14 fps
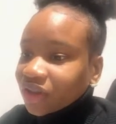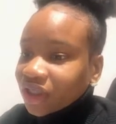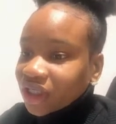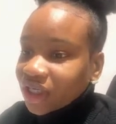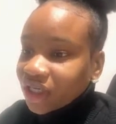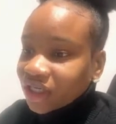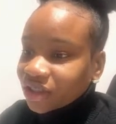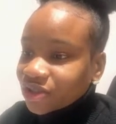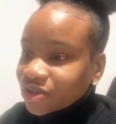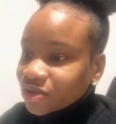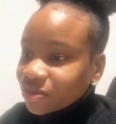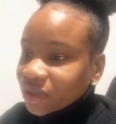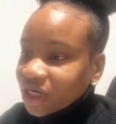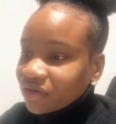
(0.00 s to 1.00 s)
Okay, so
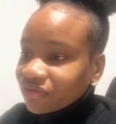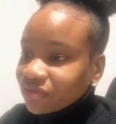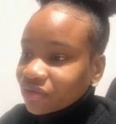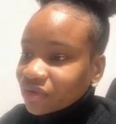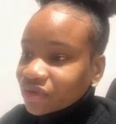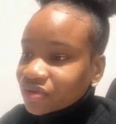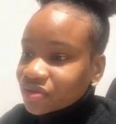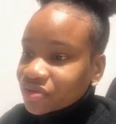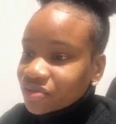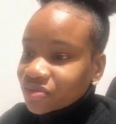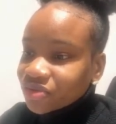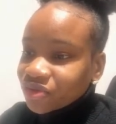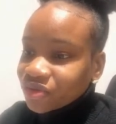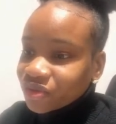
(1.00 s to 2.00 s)
we have 1,
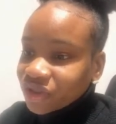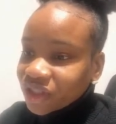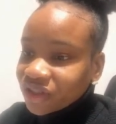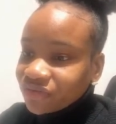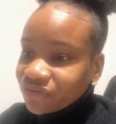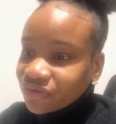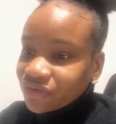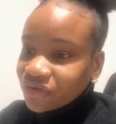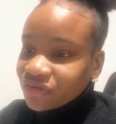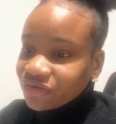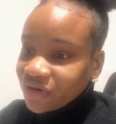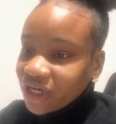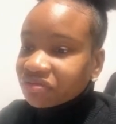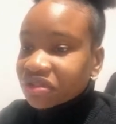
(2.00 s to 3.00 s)
2, 3, 4,
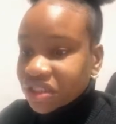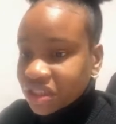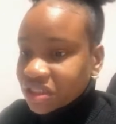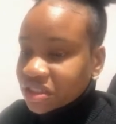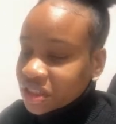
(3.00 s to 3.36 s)
5, 6.